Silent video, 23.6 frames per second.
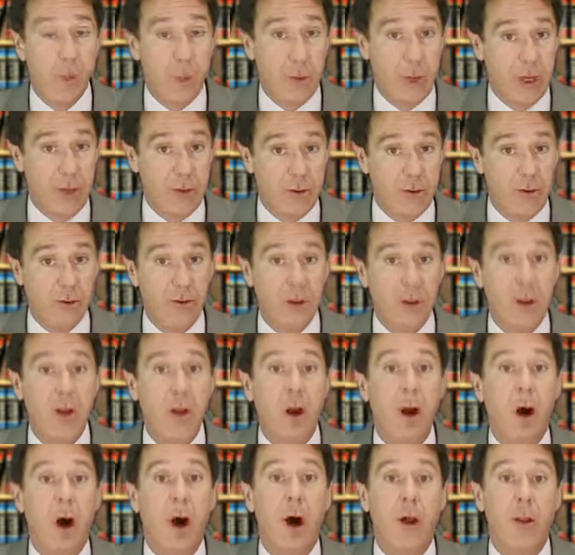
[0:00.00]
and we can
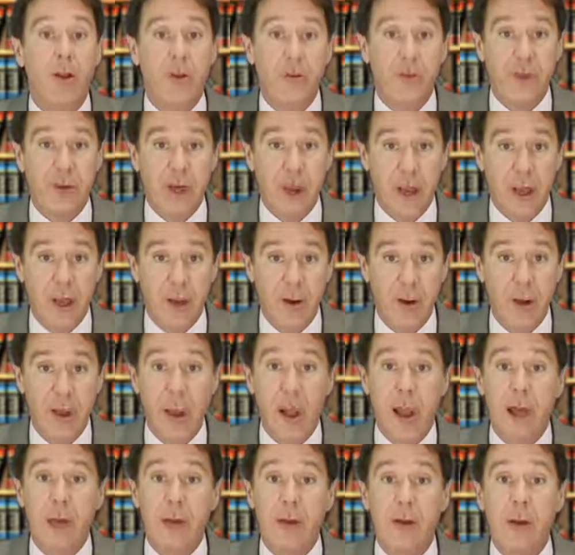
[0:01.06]
sit on the sand
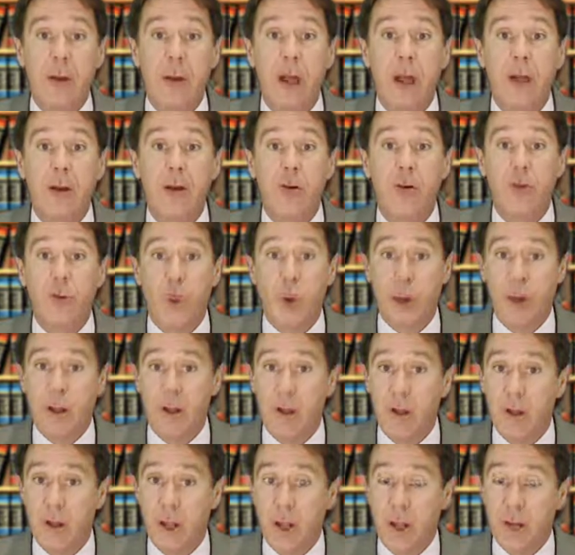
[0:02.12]
and light a
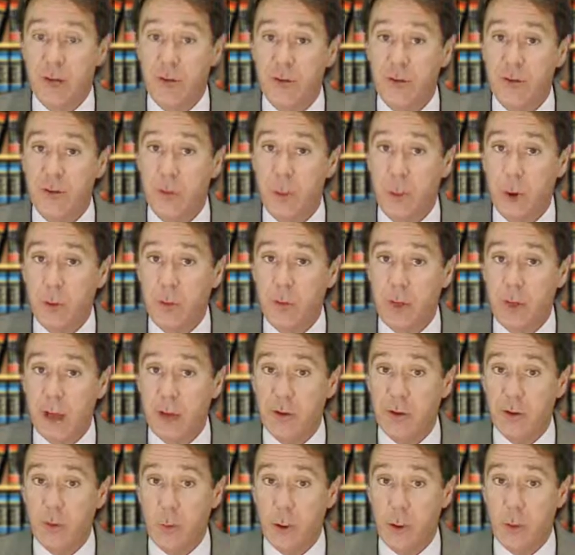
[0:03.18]
joint and smoke
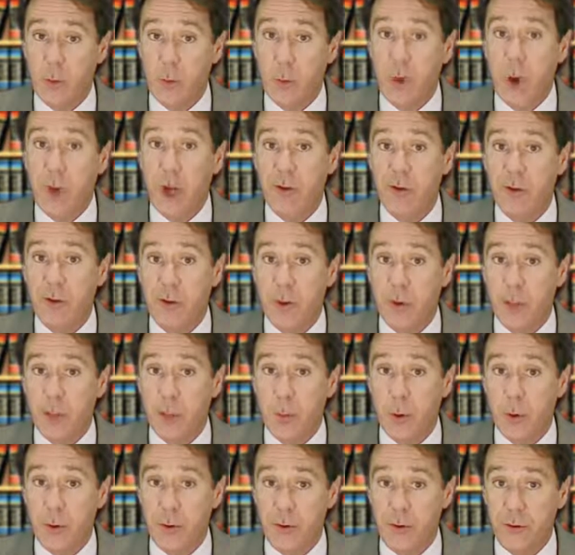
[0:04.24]
that joint watching
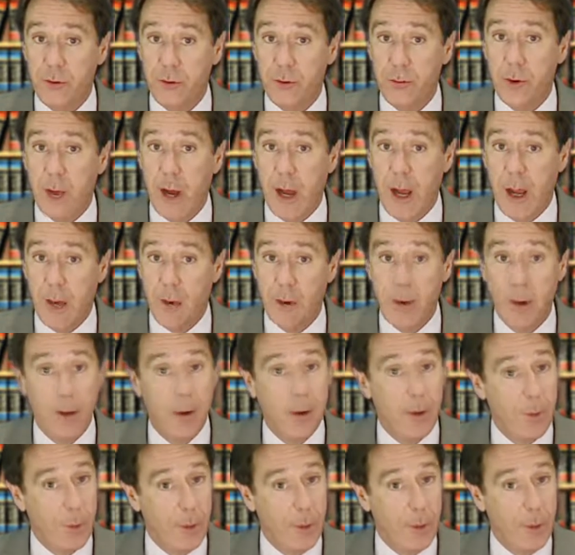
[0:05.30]
that person drown.